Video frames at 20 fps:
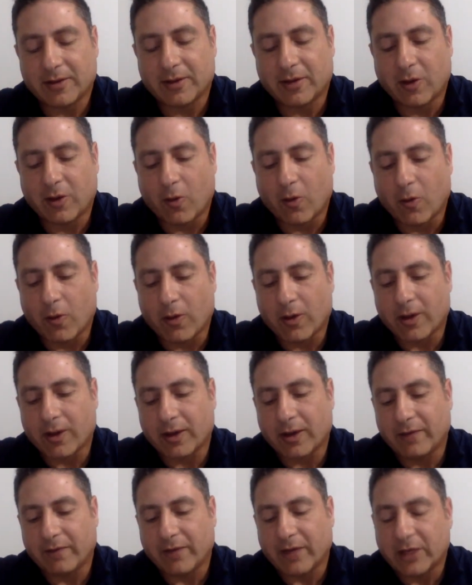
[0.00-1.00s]
core
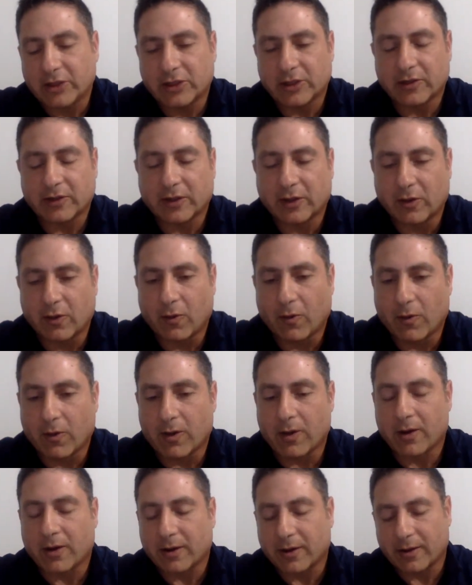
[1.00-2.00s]
invention, the
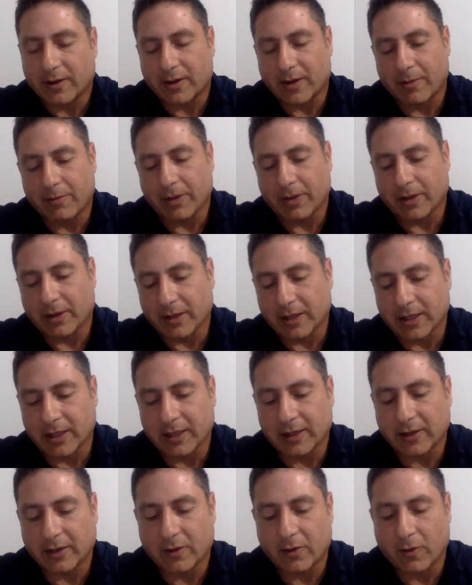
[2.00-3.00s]
core
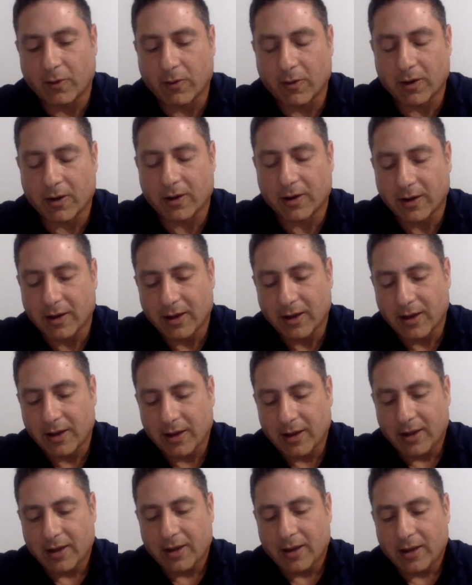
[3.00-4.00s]
ability, the core
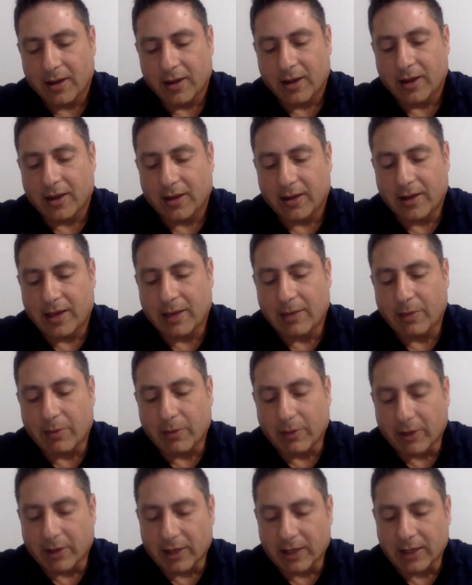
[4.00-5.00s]

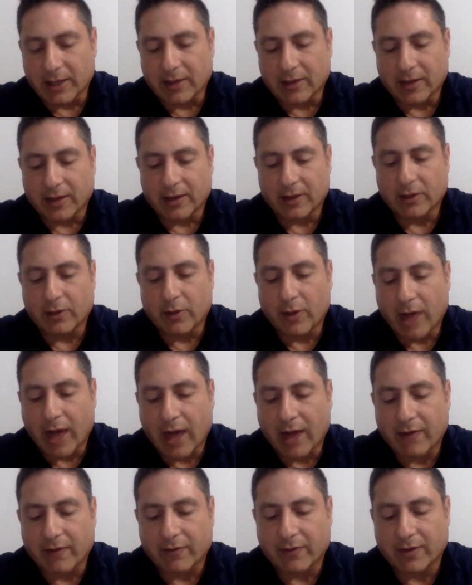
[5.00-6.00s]
capability that you
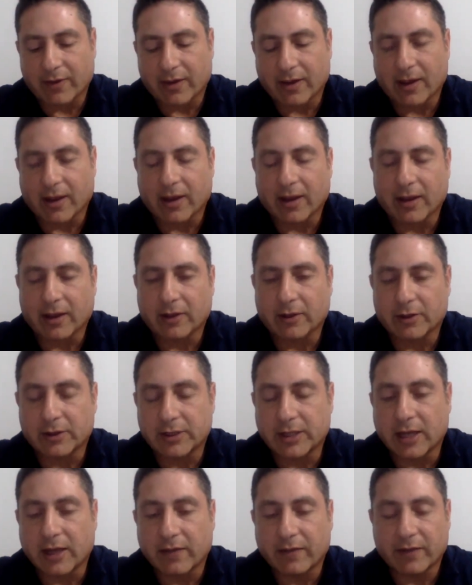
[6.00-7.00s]
have in
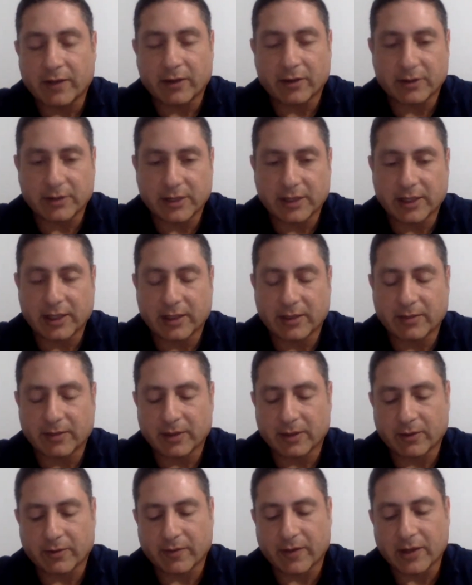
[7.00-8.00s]
yourself and your
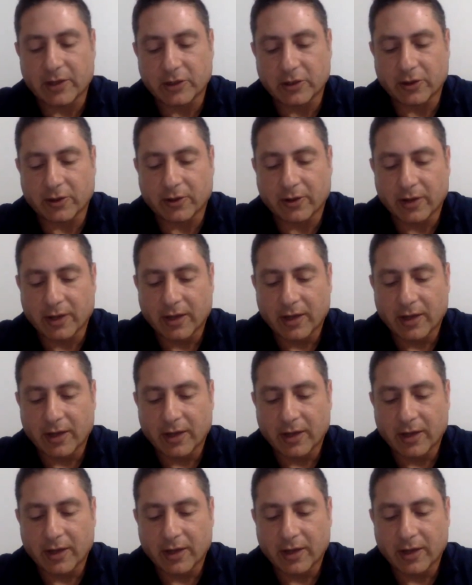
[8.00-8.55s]
team, your venture,